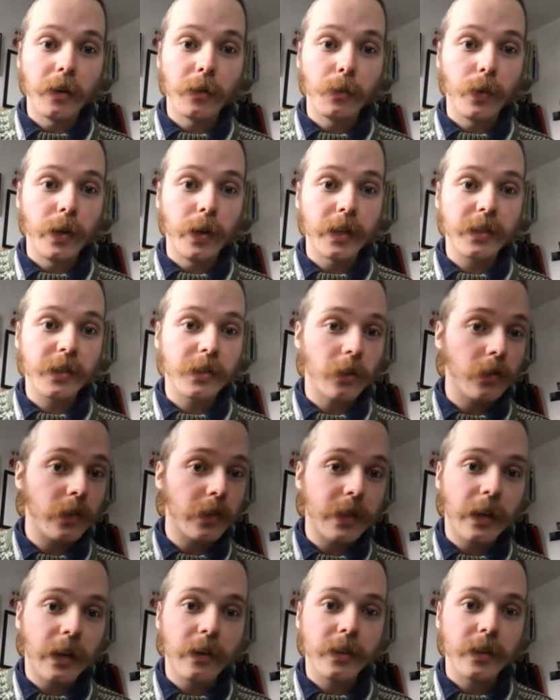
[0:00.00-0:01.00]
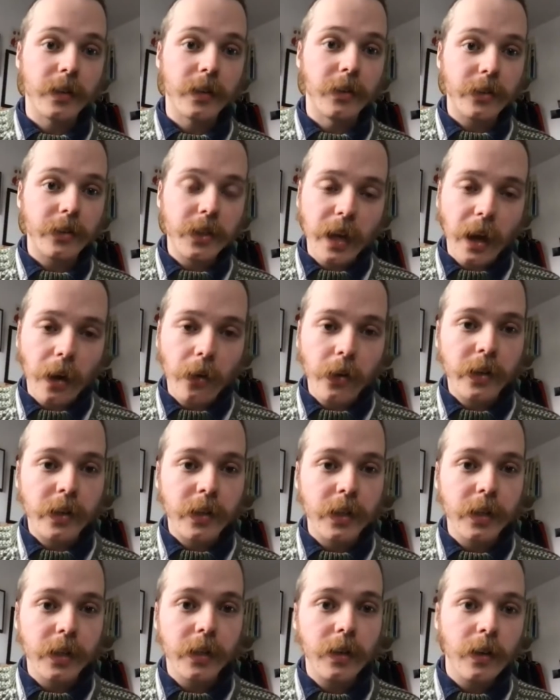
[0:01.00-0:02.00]
We're solidarity, not
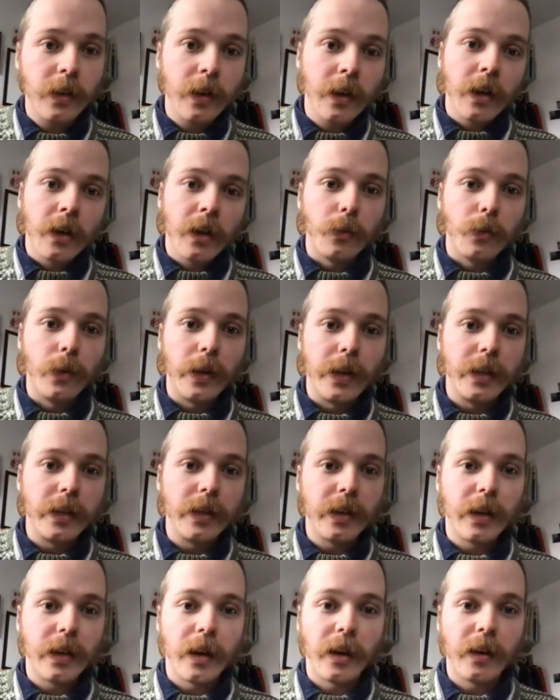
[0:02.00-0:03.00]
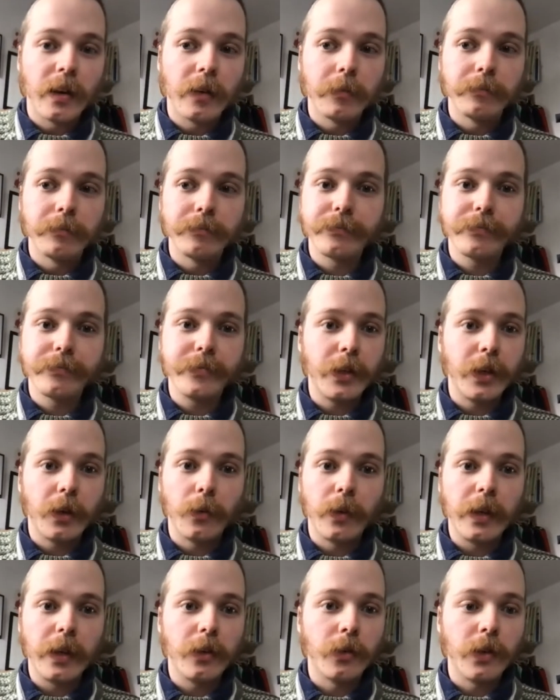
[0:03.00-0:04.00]
charity. We, you know,
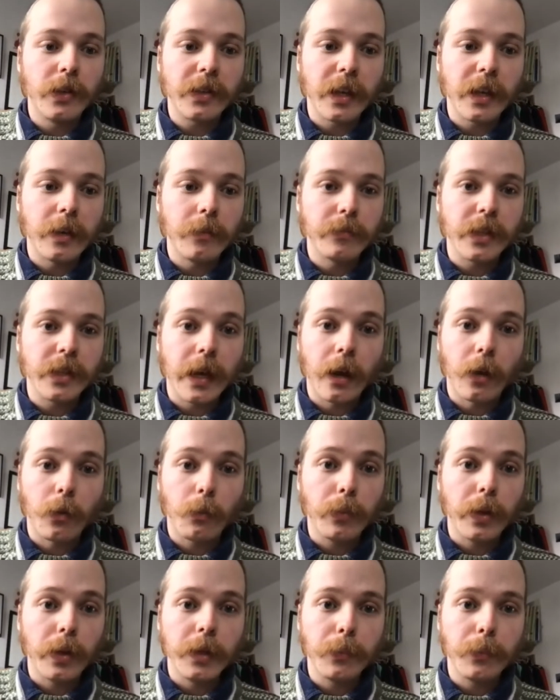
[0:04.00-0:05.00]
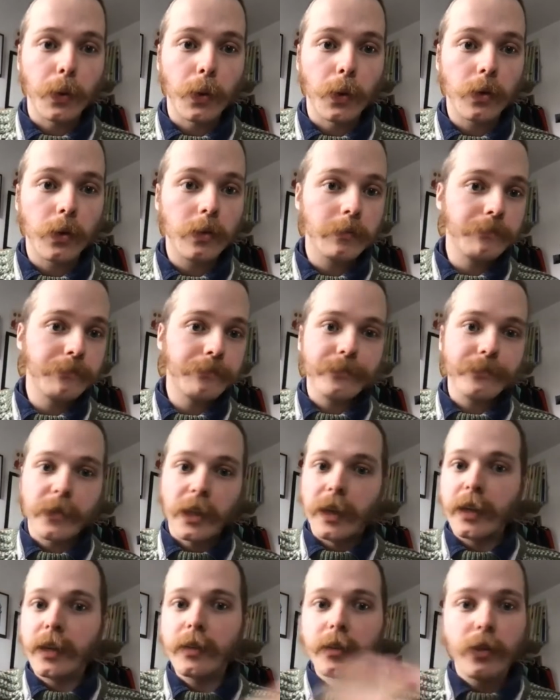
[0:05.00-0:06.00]
we always aim to help people,
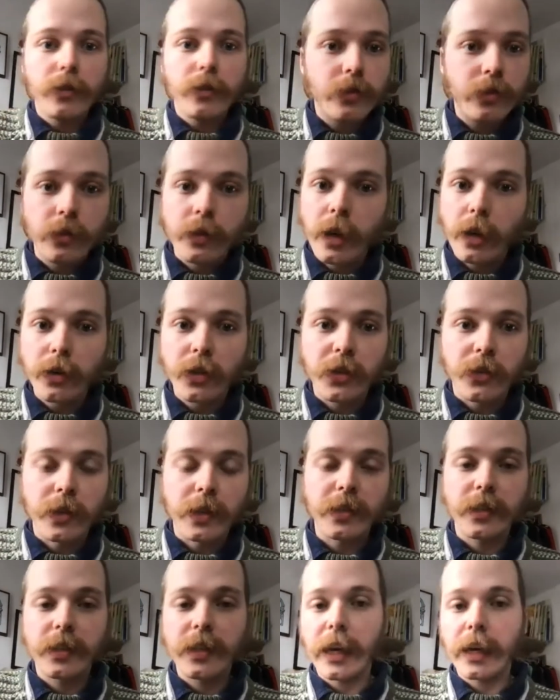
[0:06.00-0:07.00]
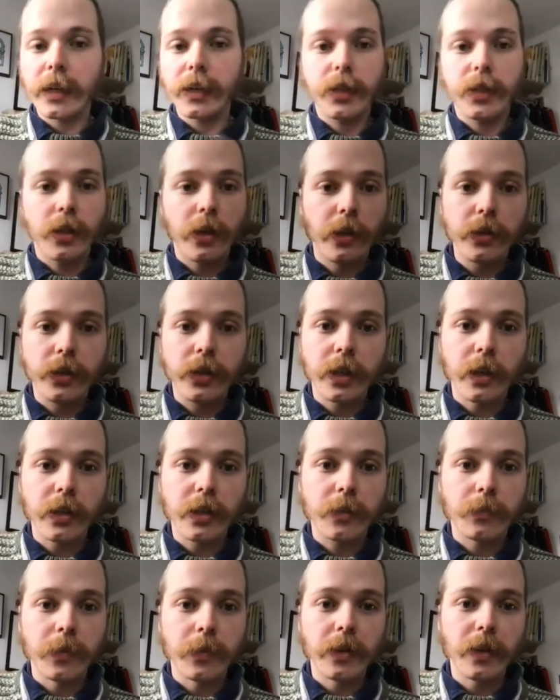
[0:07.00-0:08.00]
like no strings attached, no
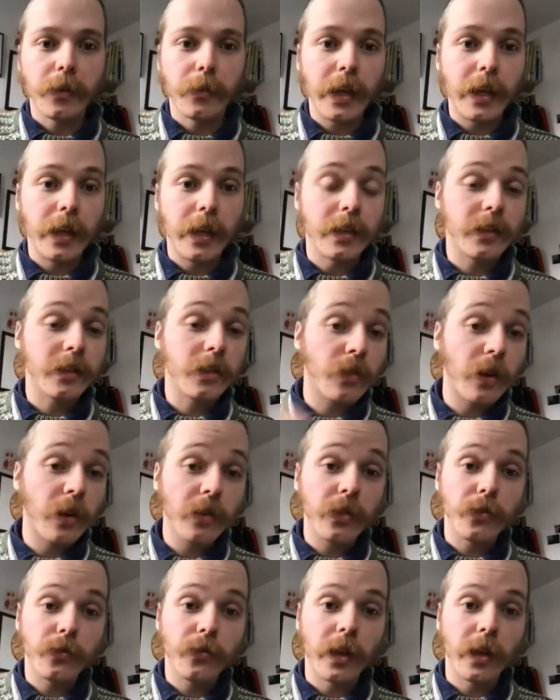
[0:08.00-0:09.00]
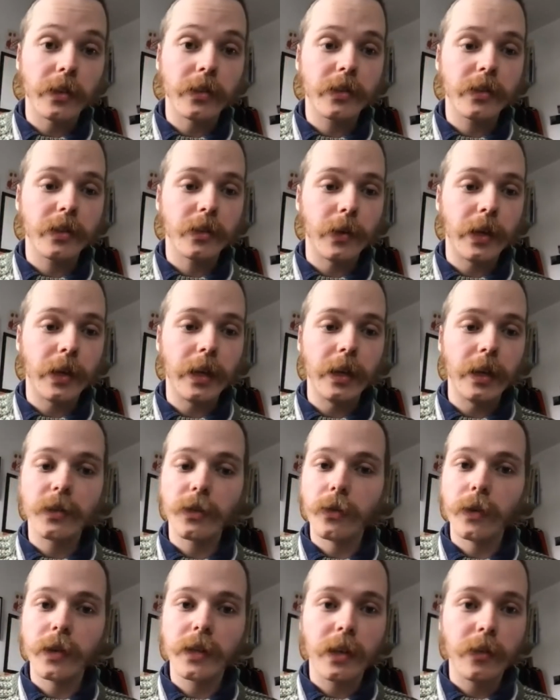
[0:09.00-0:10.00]
judgment, and we're here to grow the funds, and we're here to
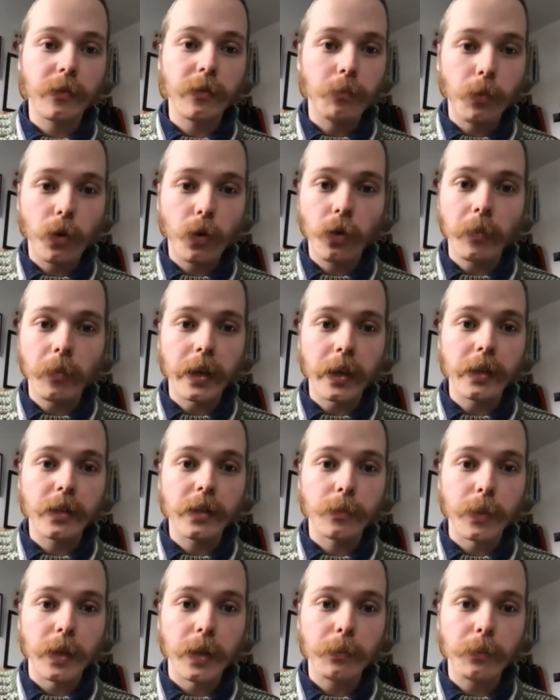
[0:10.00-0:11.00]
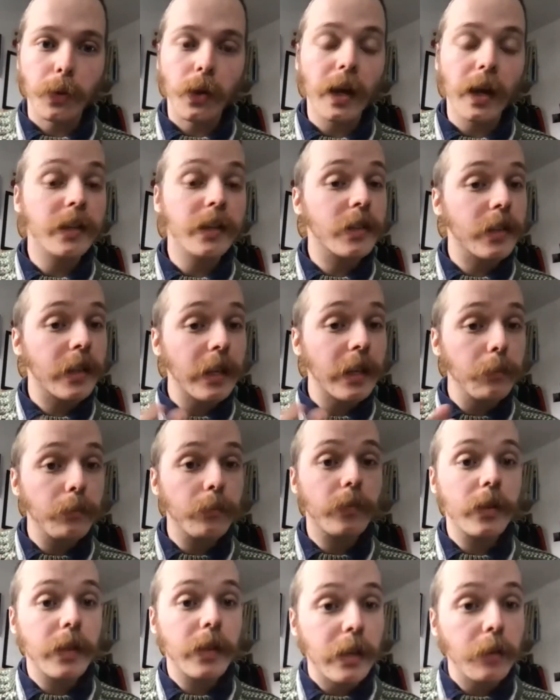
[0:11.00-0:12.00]
always give more money to people and to keep
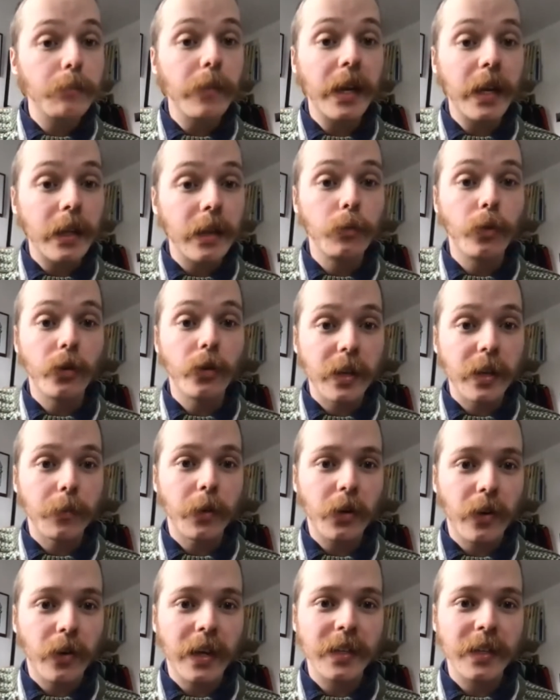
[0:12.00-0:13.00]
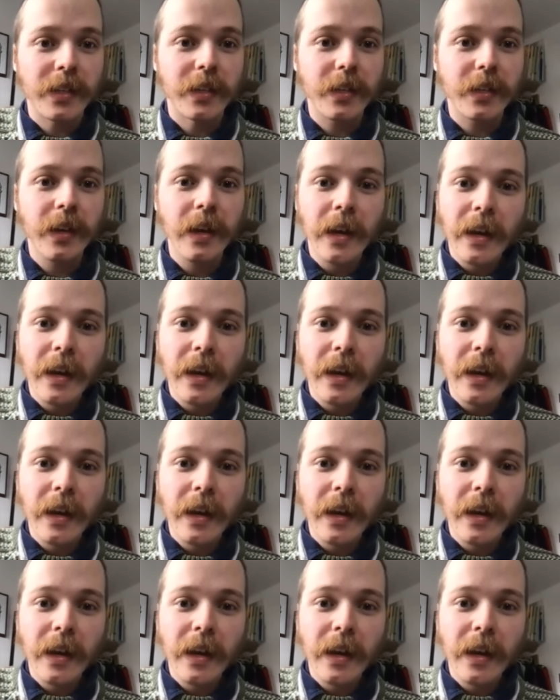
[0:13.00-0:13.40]
making it more democratic.